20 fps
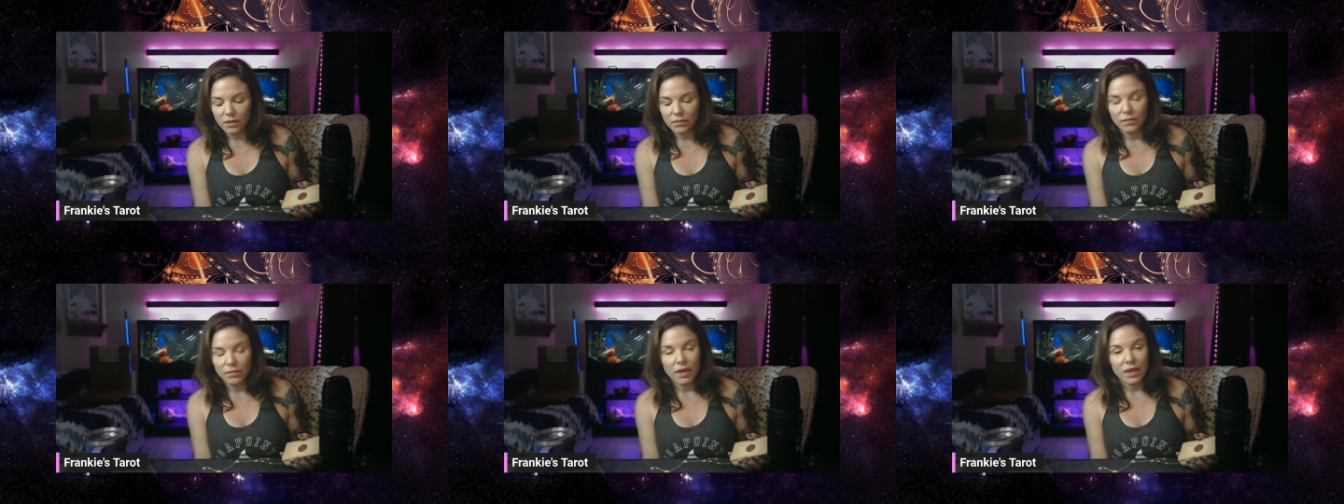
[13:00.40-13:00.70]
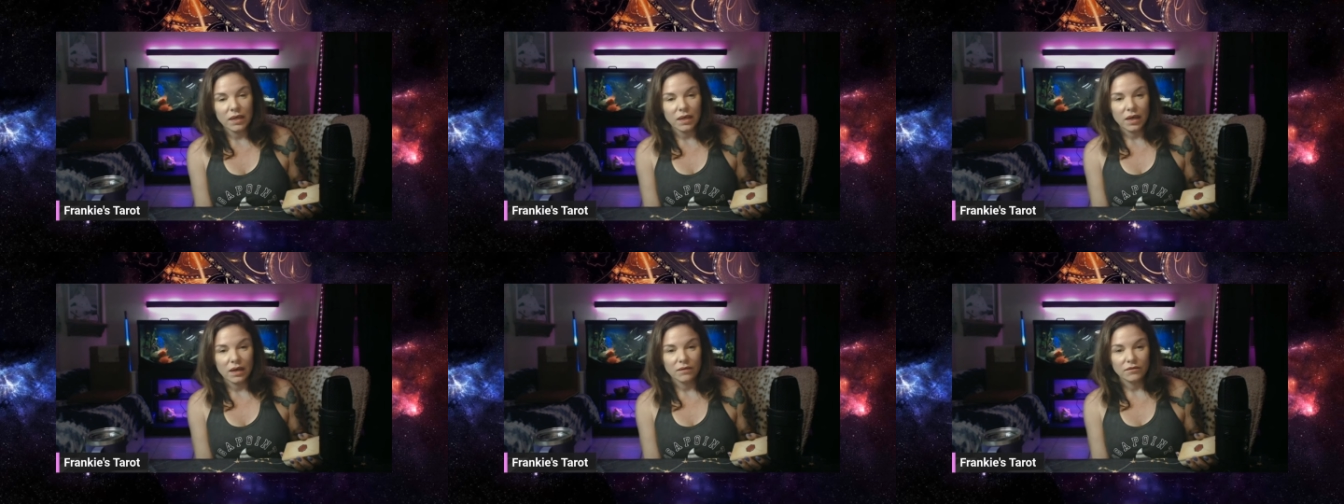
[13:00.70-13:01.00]

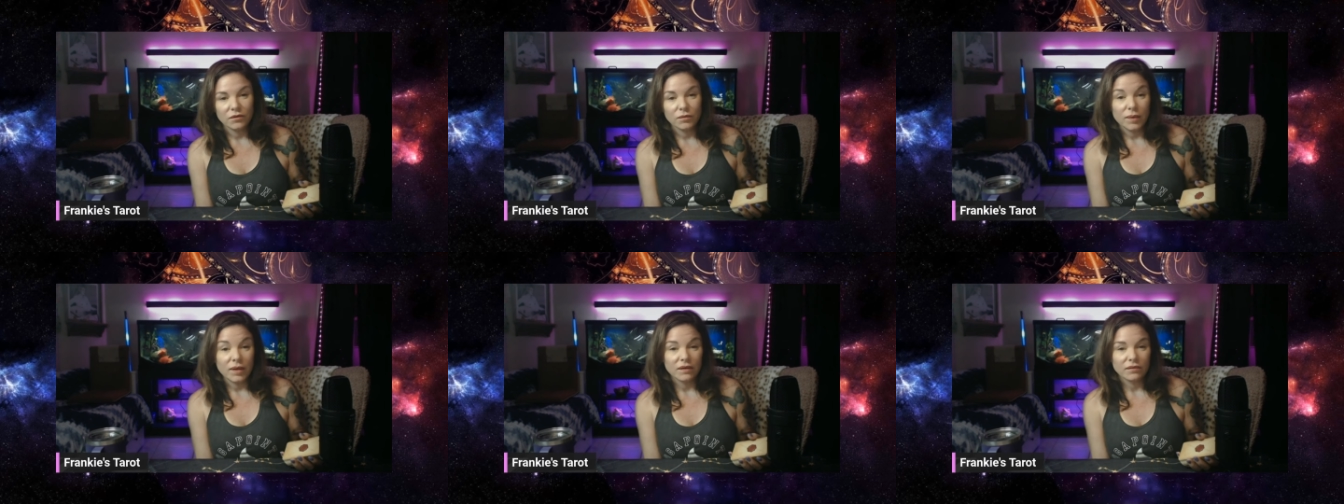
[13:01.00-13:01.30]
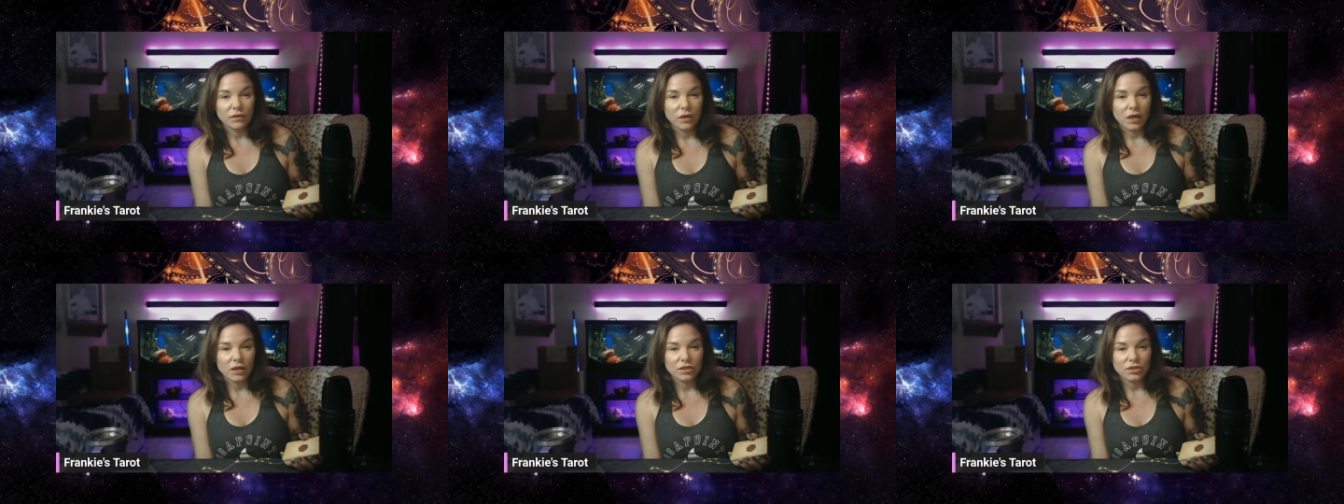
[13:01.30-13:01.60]
may have, you may
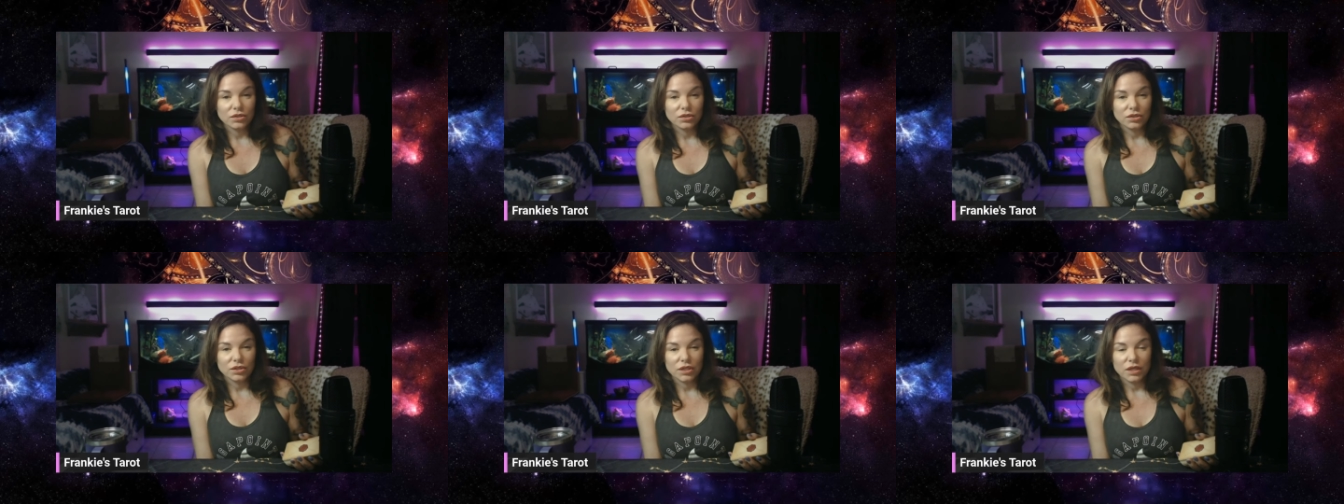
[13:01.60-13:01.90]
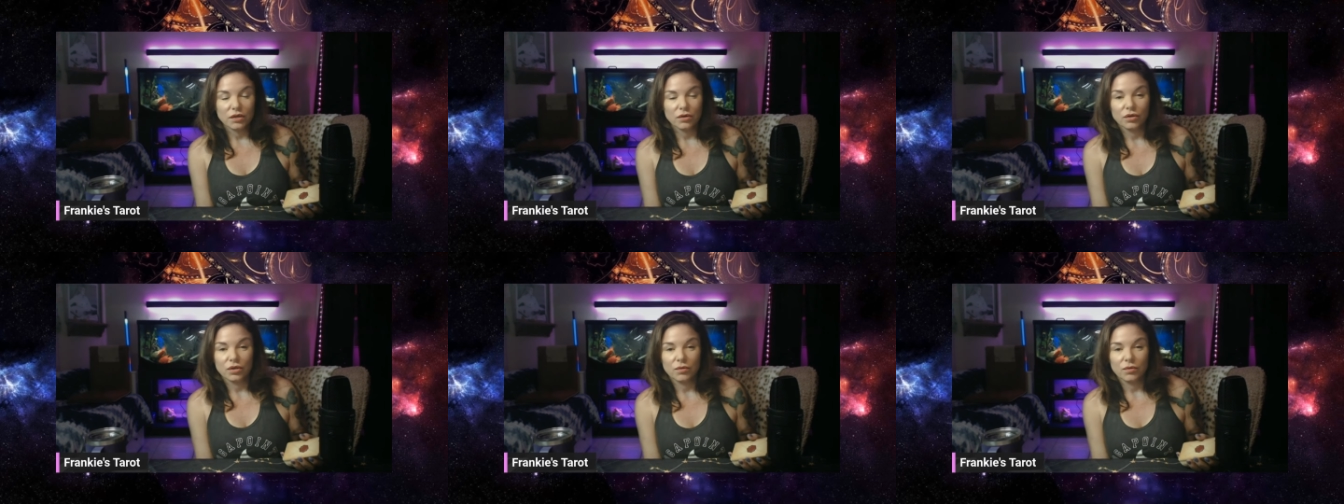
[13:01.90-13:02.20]
have lost your
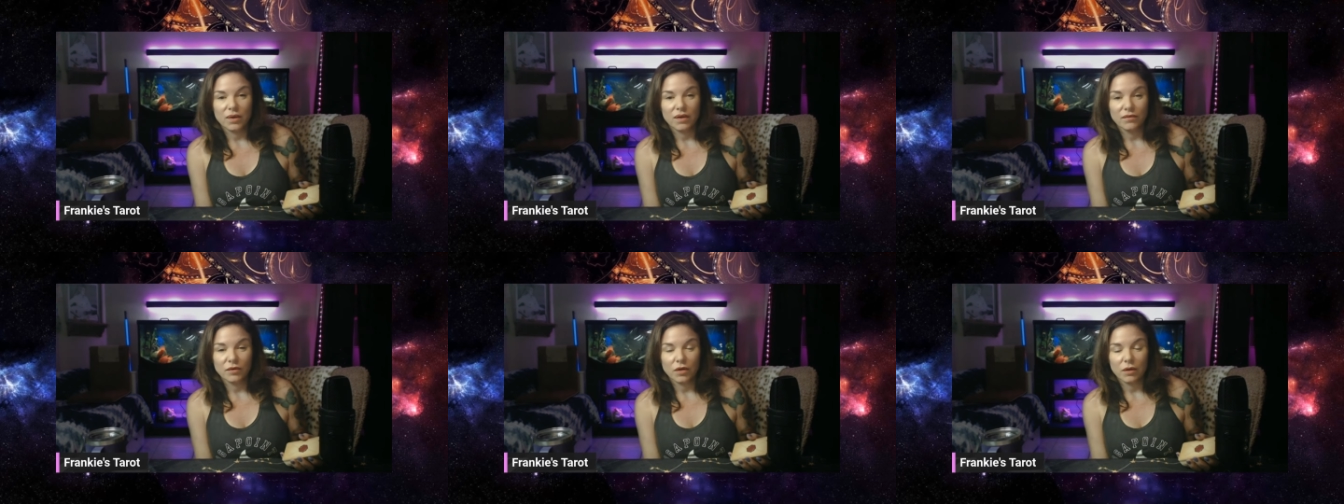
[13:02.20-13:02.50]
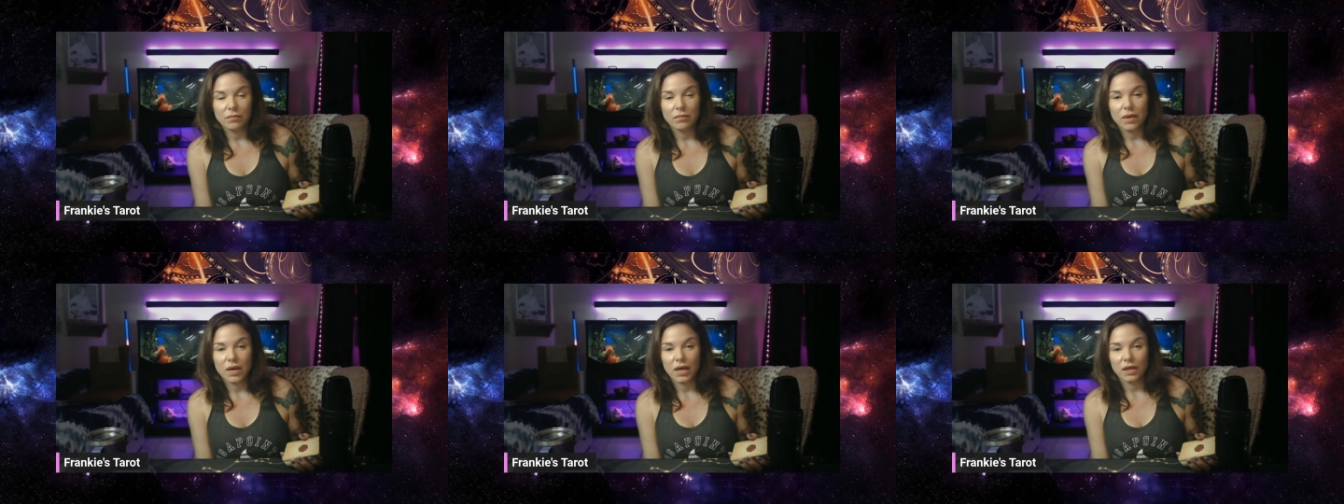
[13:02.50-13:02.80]
shit, or you may have
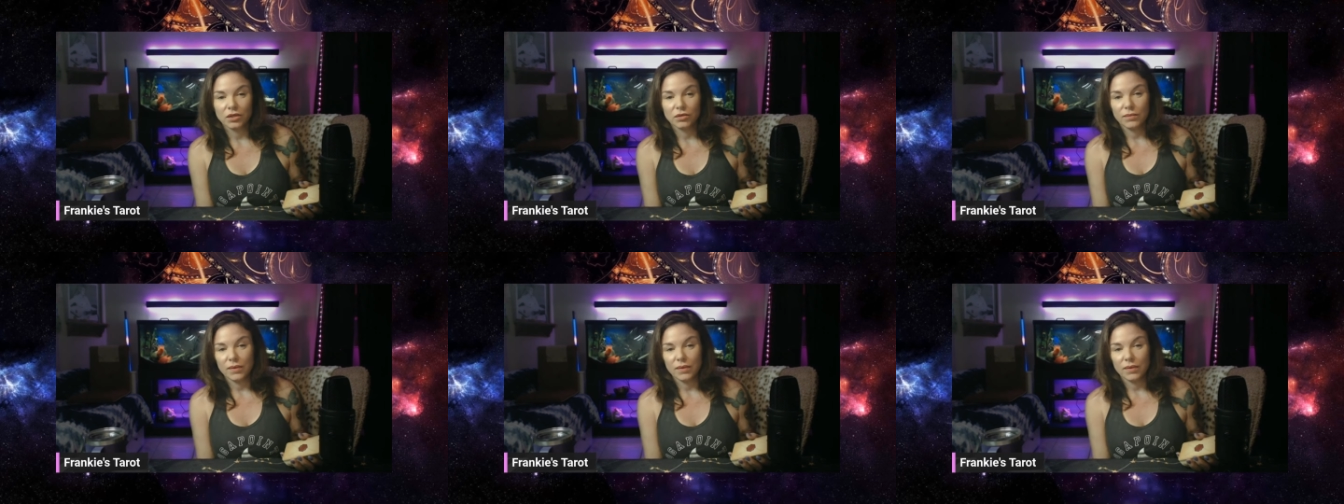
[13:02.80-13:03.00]
got mad.